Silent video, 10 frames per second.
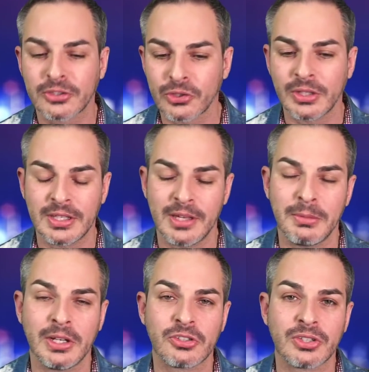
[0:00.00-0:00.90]
So he gave
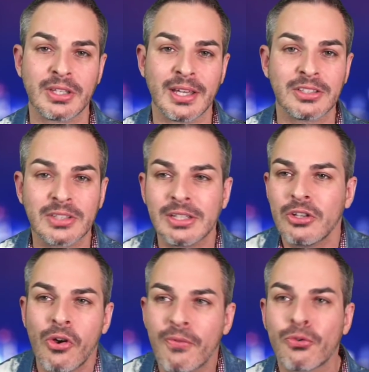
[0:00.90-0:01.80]
me an interesting answer. And, you
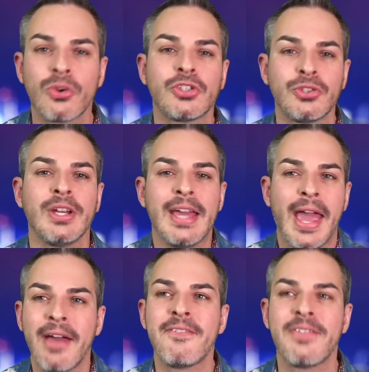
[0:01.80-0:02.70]
know, of course,
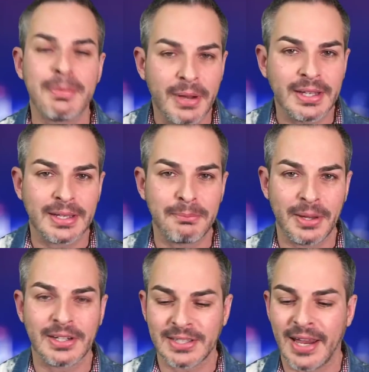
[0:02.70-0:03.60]
everybody
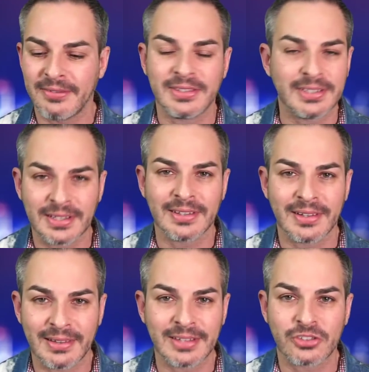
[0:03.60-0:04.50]
compares every
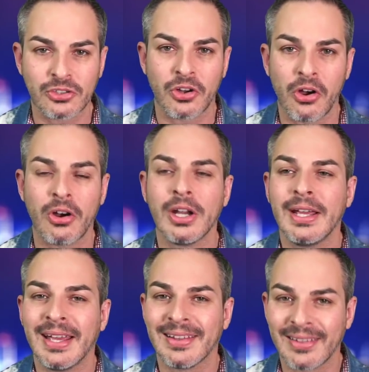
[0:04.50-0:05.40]
single electric car
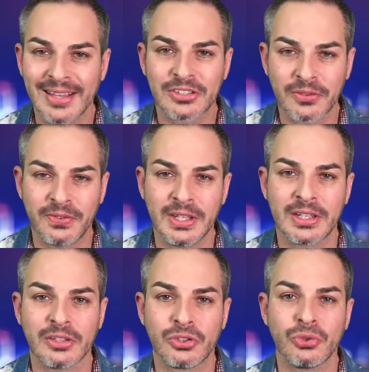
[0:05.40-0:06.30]
and electric
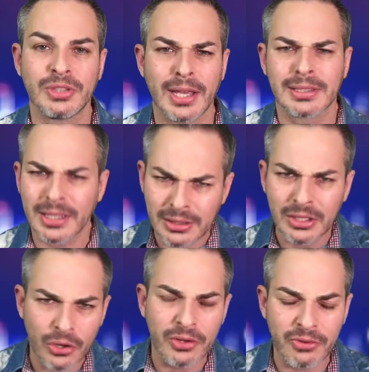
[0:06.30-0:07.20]
vehicle to Tesla, you
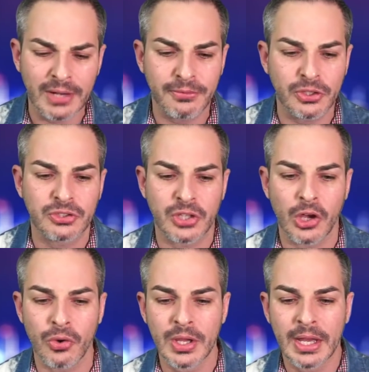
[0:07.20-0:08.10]
know, and rightfully
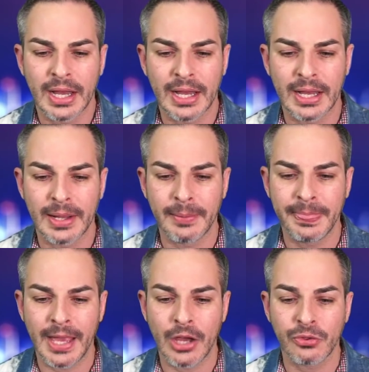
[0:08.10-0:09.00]
so.
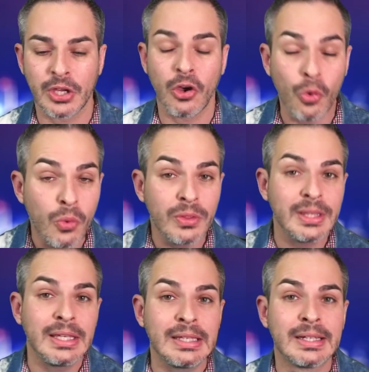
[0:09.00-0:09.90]
Now, the
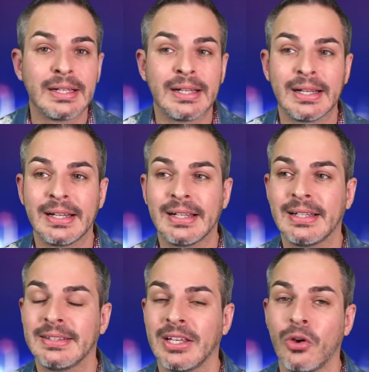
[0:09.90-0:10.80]

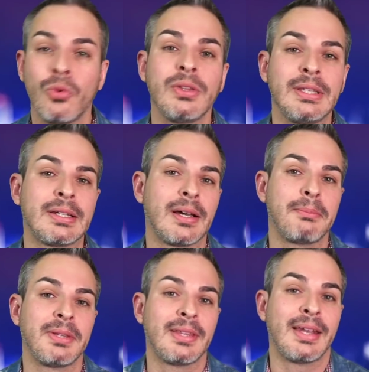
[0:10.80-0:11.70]
only
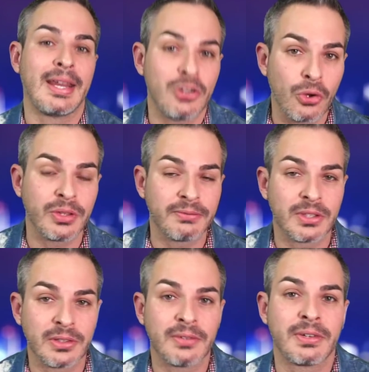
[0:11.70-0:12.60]
company that I know that
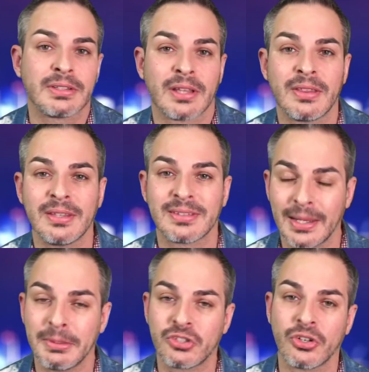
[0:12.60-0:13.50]
delivered the
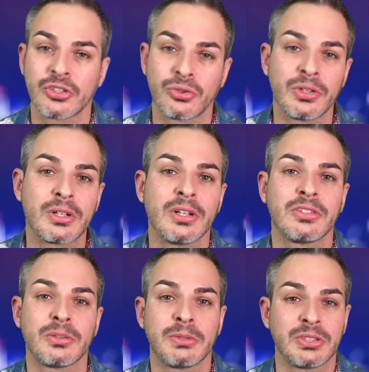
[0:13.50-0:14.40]
semi-trucks to their
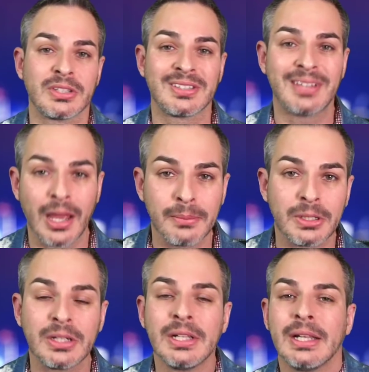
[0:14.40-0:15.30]
customers is
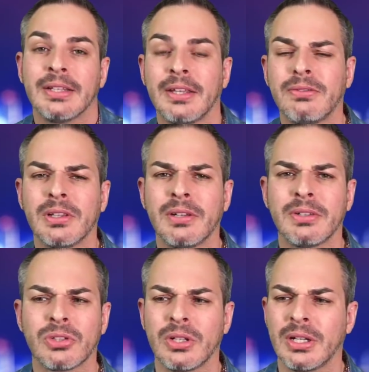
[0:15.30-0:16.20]
Daimler. They've
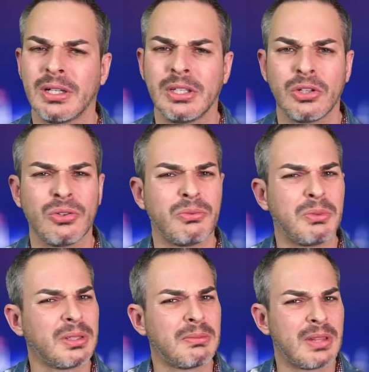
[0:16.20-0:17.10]
delivered, you know,
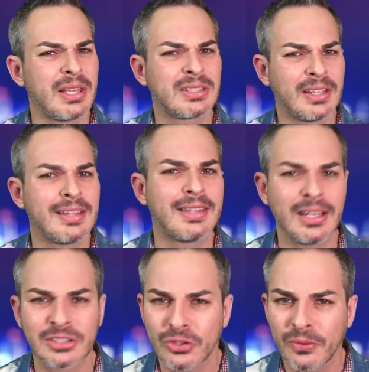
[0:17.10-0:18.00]
what, less than a
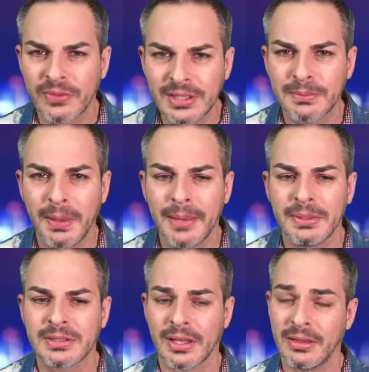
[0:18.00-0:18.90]
dozen of these
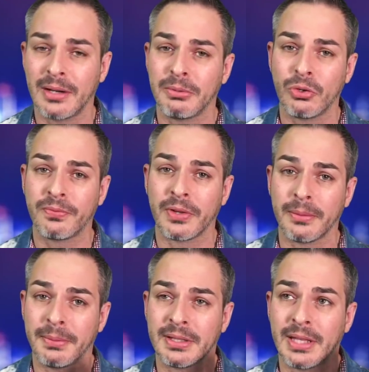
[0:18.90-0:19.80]
babies. They're beautiful,
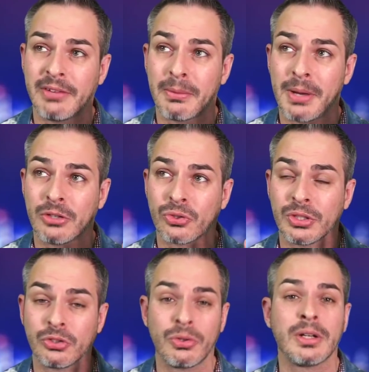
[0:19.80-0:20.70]
but they have about
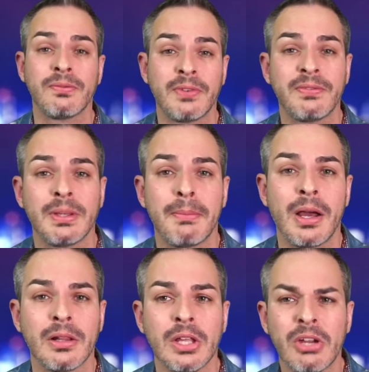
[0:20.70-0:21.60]
only
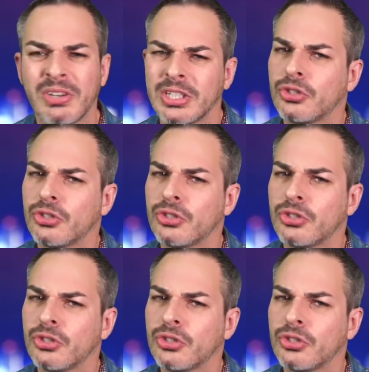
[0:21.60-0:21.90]
250-mile range.